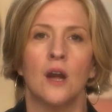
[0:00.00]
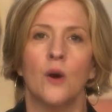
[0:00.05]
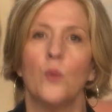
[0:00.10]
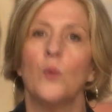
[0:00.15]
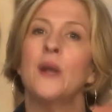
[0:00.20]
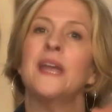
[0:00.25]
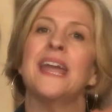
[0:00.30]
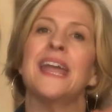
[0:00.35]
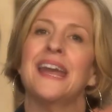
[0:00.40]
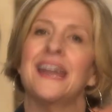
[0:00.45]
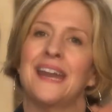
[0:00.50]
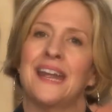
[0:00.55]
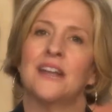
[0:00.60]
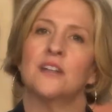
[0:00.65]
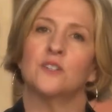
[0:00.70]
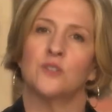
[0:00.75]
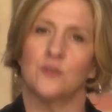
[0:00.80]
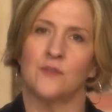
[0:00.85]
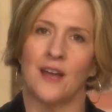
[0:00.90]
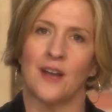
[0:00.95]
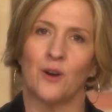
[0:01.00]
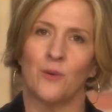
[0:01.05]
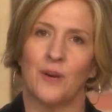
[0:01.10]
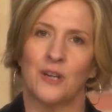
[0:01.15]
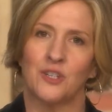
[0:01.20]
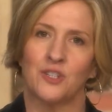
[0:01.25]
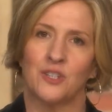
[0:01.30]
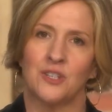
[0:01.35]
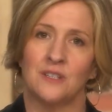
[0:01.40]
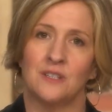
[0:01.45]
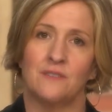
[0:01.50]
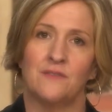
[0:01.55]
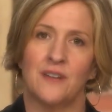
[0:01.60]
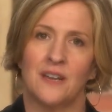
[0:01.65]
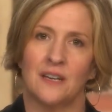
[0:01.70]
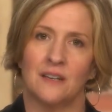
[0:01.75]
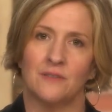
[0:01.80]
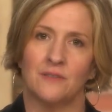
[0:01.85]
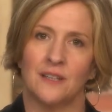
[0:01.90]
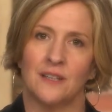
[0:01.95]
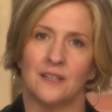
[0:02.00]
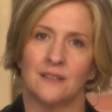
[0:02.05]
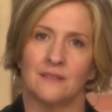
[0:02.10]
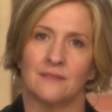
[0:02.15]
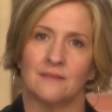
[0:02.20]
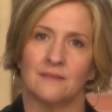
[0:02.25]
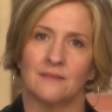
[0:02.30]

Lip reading: We can't answer that question definitively.